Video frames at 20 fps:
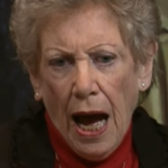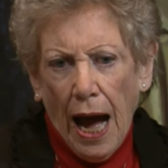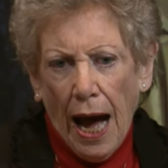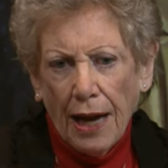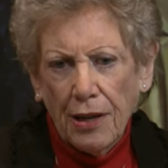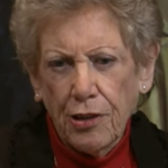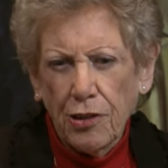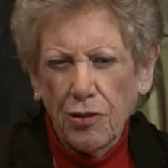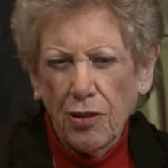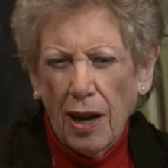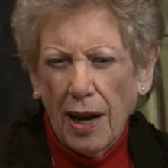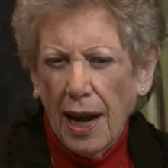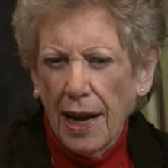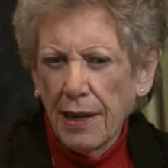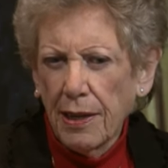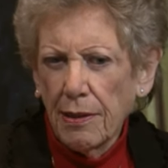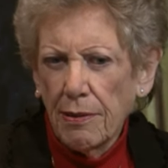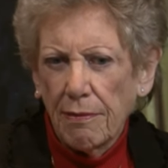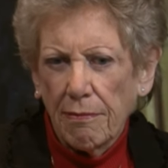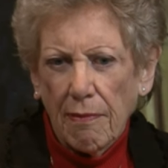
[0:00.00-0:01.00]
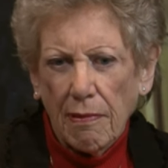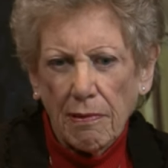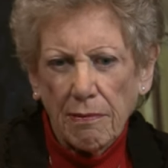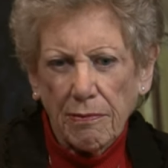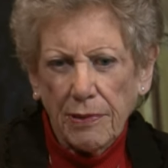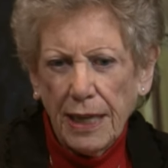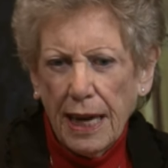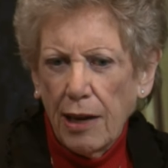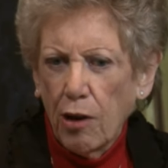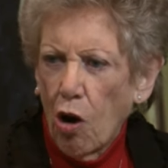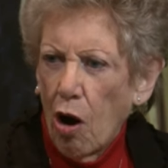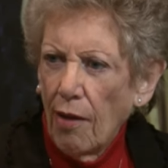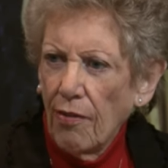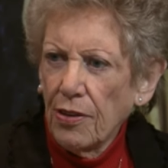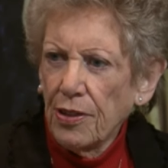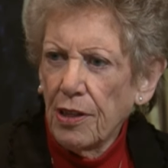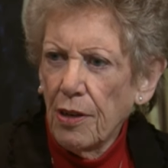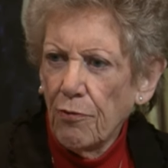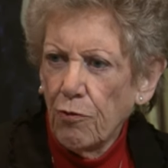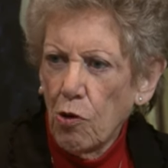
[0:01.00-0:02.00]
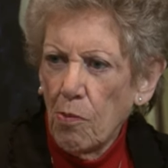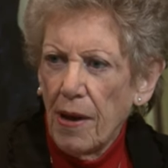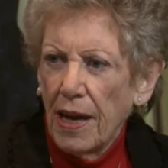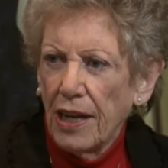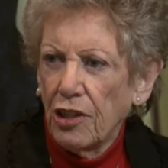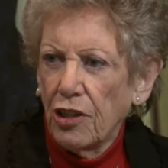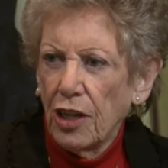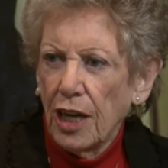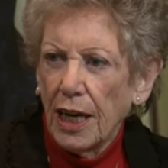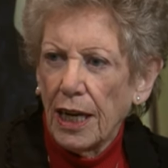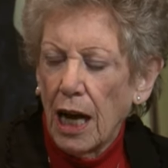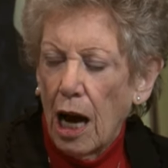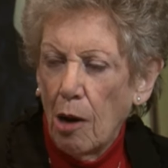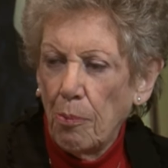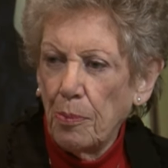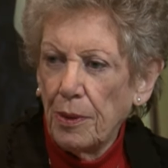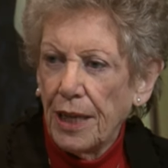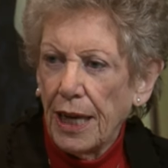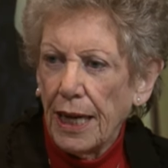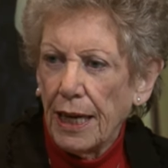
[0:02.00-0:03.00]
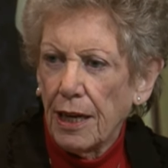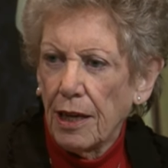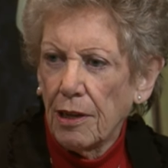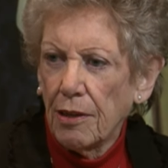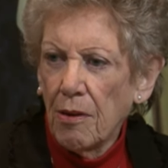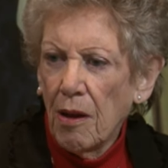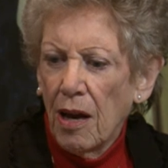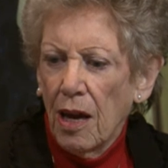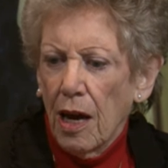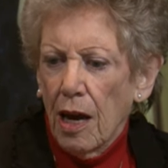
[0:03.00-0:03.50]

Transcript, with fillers: I just thought I can take all this information and update it.